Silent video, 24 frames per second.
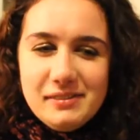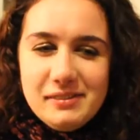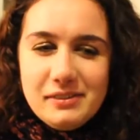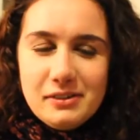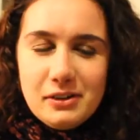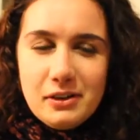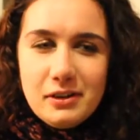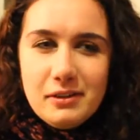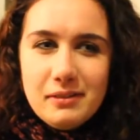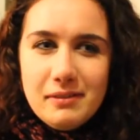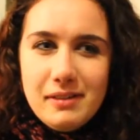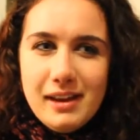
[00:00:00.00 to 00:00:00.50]

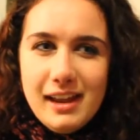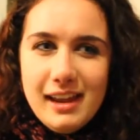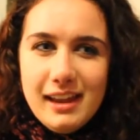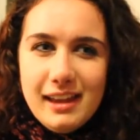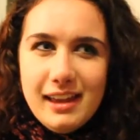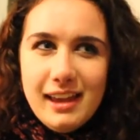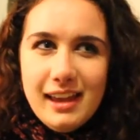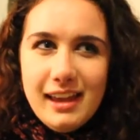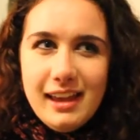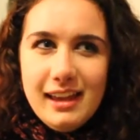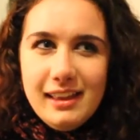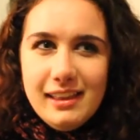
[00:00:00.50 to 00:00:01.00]
or
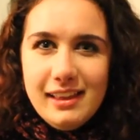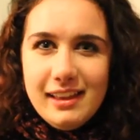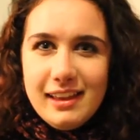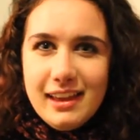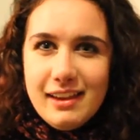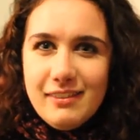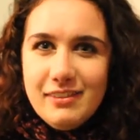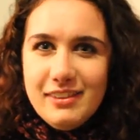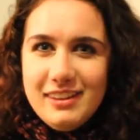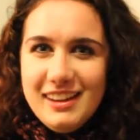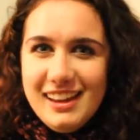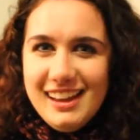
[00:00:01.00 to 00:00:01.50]
AKA like
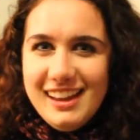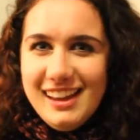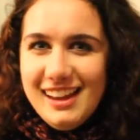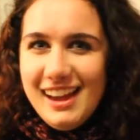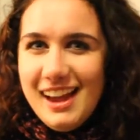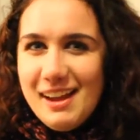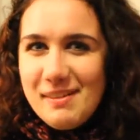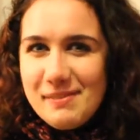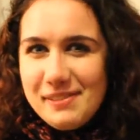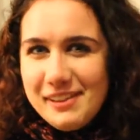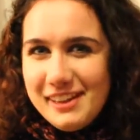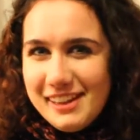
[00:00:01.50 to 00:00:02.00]
every day
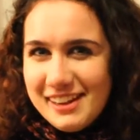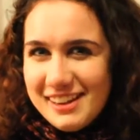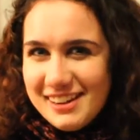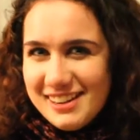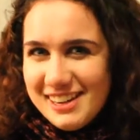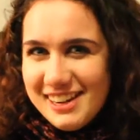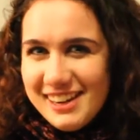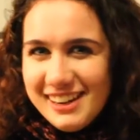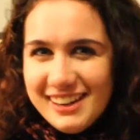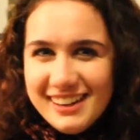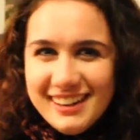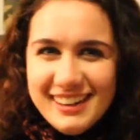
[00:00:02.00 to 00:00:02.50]
I play
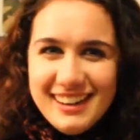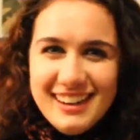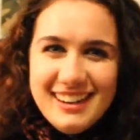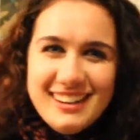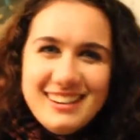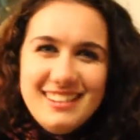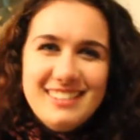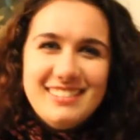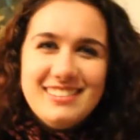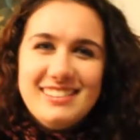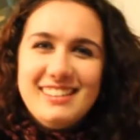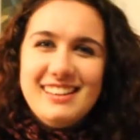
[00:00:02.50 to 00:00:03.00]
guitar
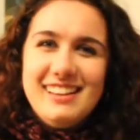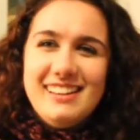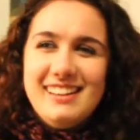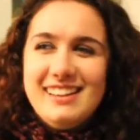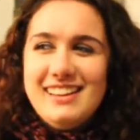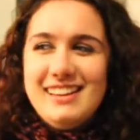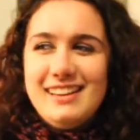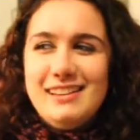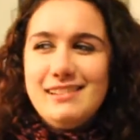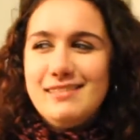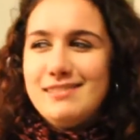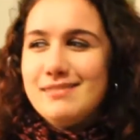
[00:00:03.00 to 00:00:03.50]
and
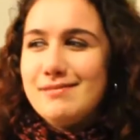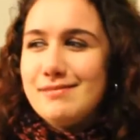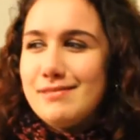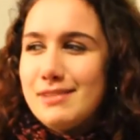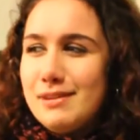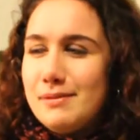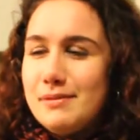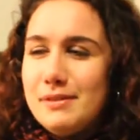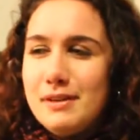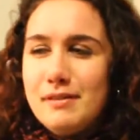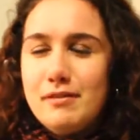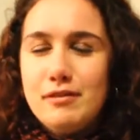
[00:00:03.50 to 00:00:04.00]
ukulele and
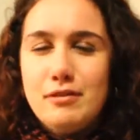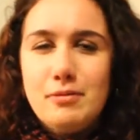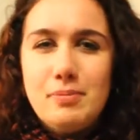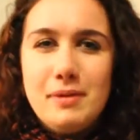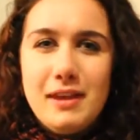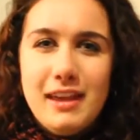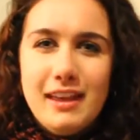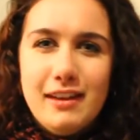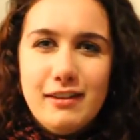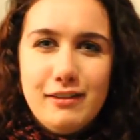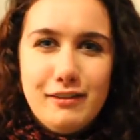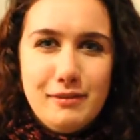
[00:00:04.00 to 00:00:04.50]
sometimes
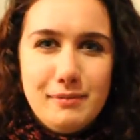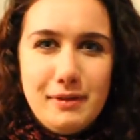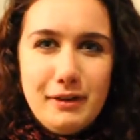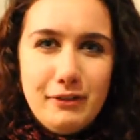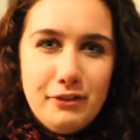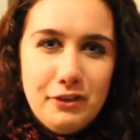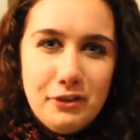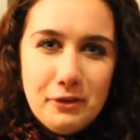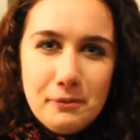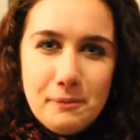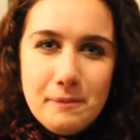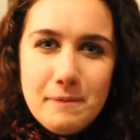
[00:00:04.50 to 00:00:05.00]
piano in my
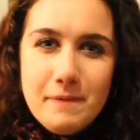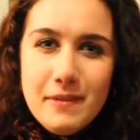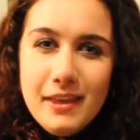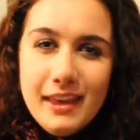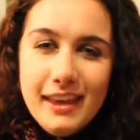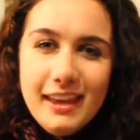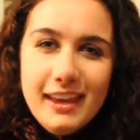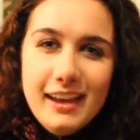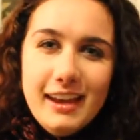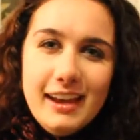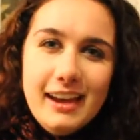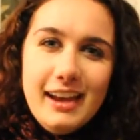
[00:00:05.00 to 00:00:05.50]
room
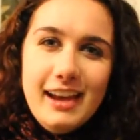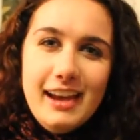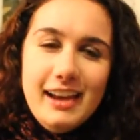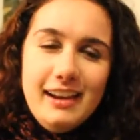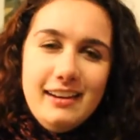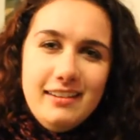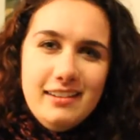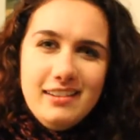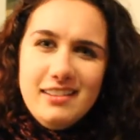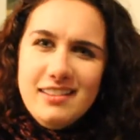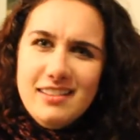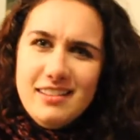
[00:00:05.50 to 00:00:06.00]

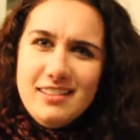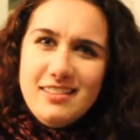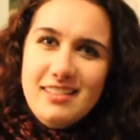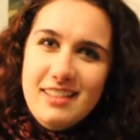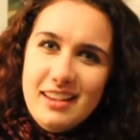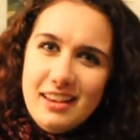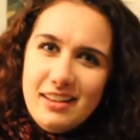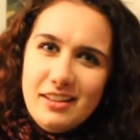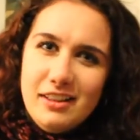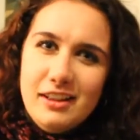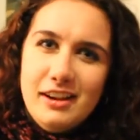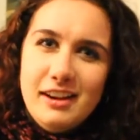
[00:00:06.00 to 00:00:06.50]
and
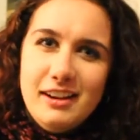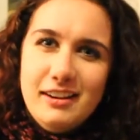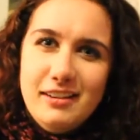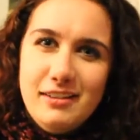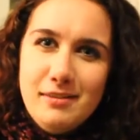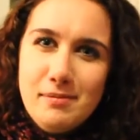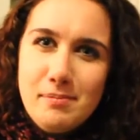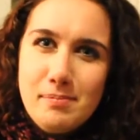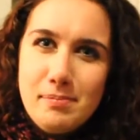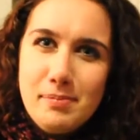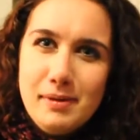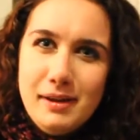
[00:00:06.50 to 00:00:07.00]
sing a lot.
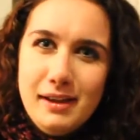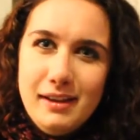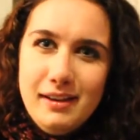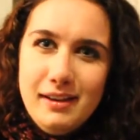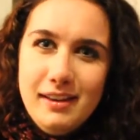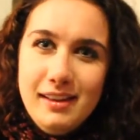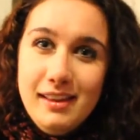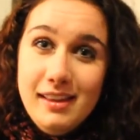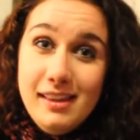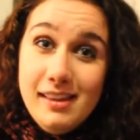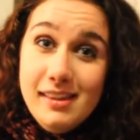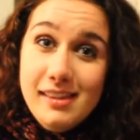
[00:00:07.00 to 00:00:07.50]
But
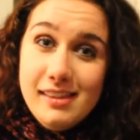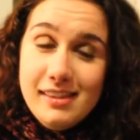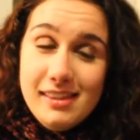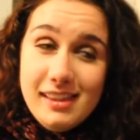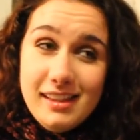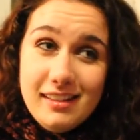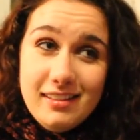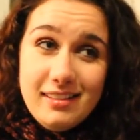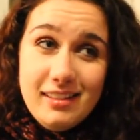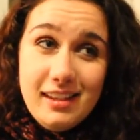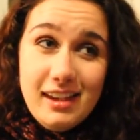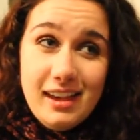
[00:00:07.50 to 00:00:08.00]

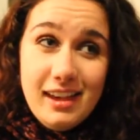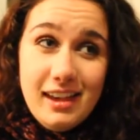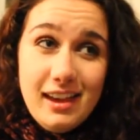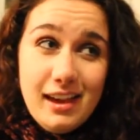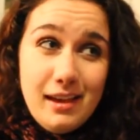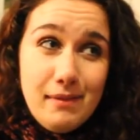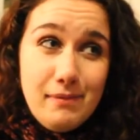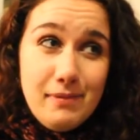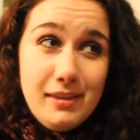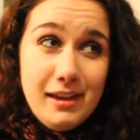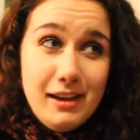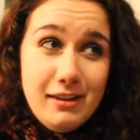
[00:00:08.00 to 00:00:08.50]
they say
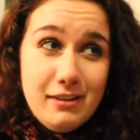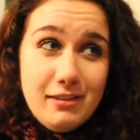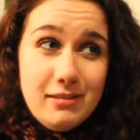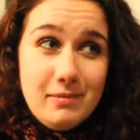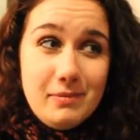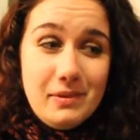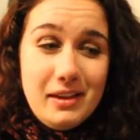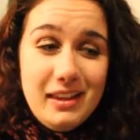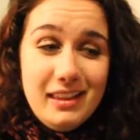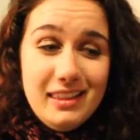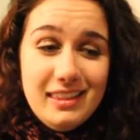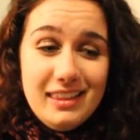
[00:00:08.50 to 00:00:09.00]
I'm the
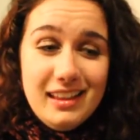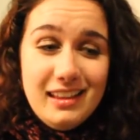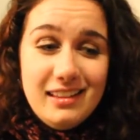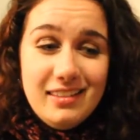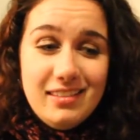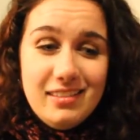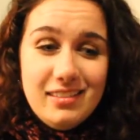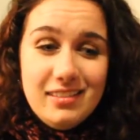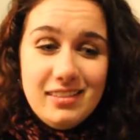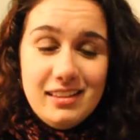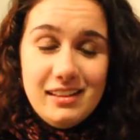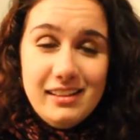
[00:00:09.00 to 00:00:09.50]
housemate
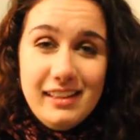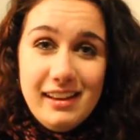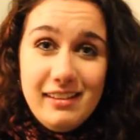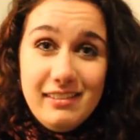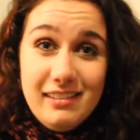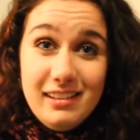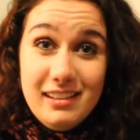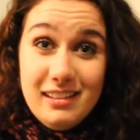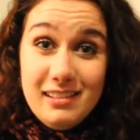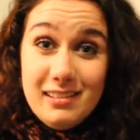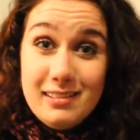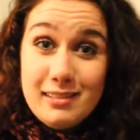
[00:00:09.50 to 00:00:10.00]
that's the
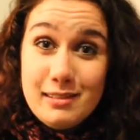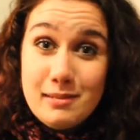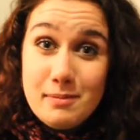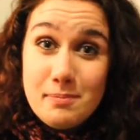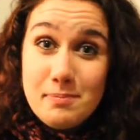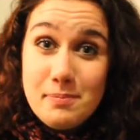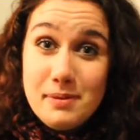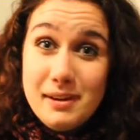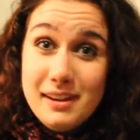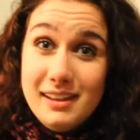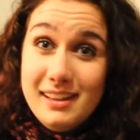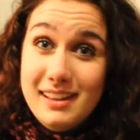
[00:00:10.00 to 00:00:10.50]
loudest,
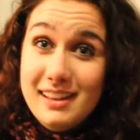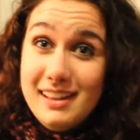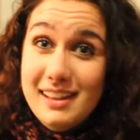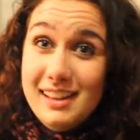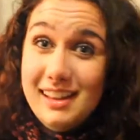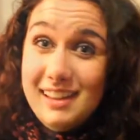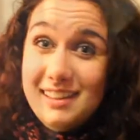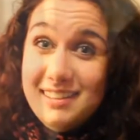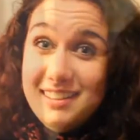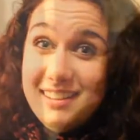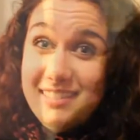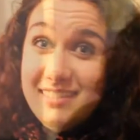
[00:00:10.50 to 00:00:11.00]
but
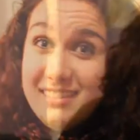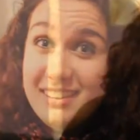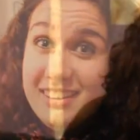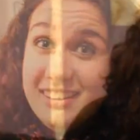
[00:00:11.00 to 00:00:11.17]
they sound